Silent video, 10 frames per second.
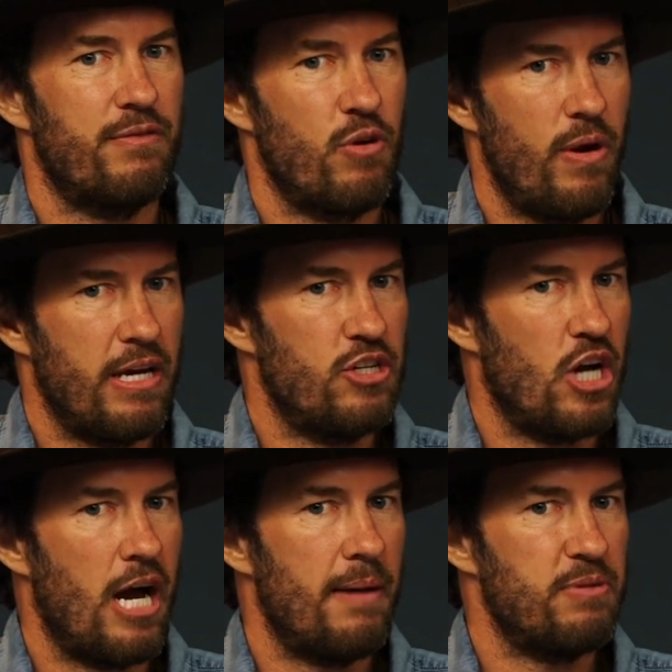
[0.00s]
of creating
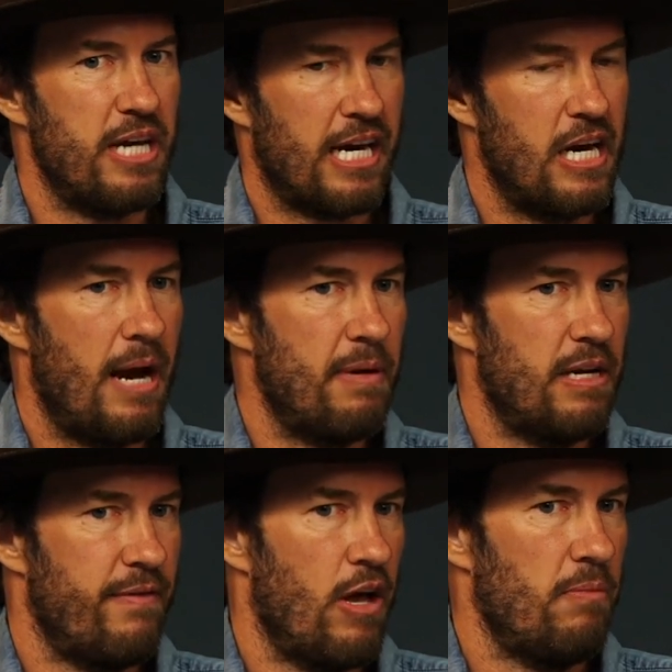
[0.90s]
jobs and economic
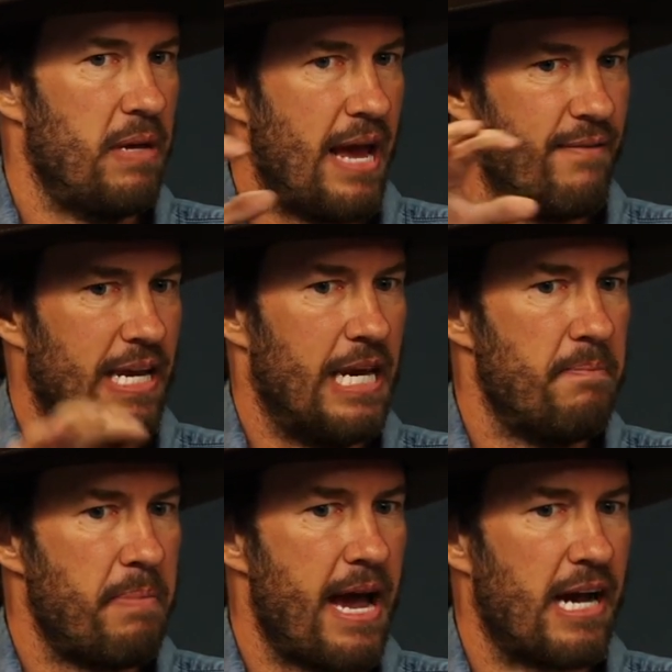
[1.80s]
development, having an
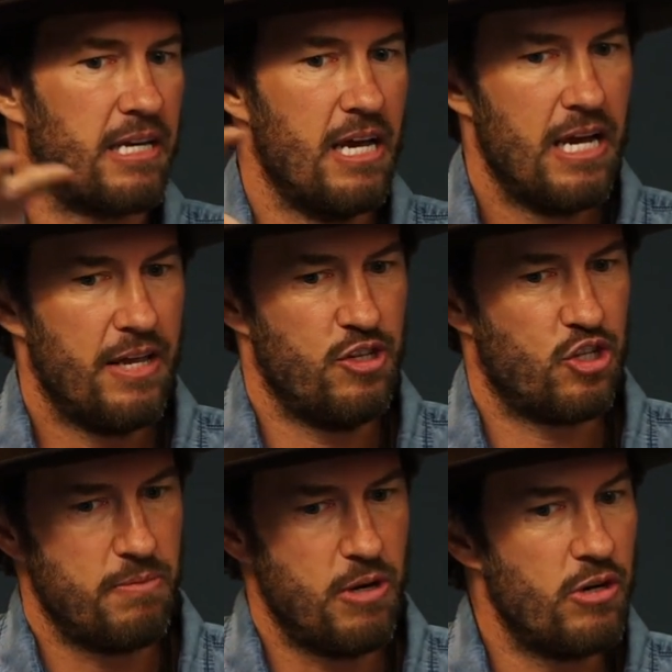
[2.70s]
impact in these
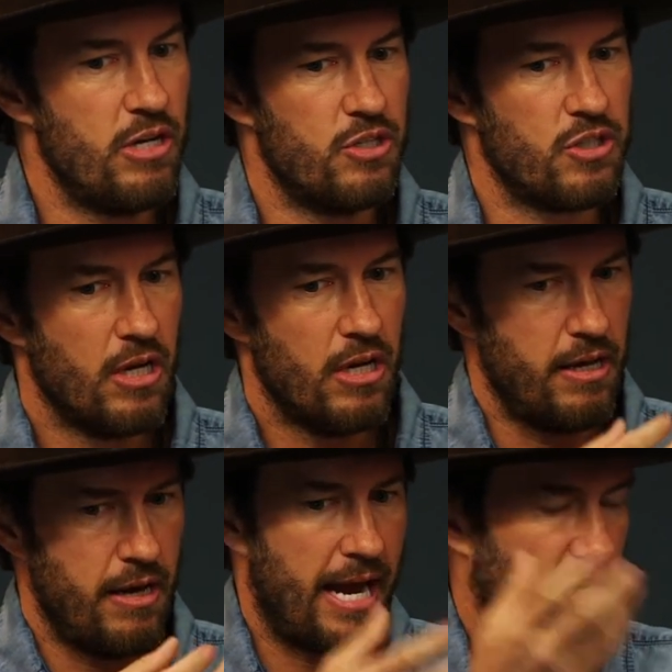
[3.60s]
communities,
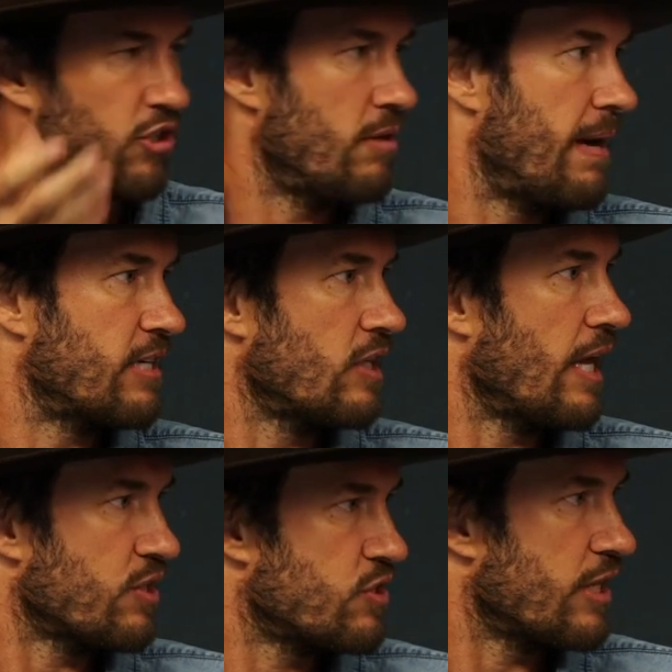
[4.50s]
it actually makes a
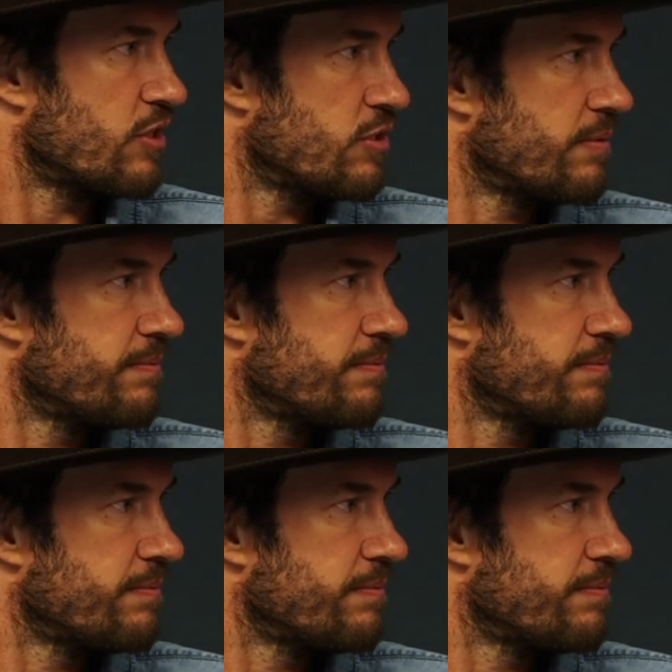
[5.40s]
lot of sense.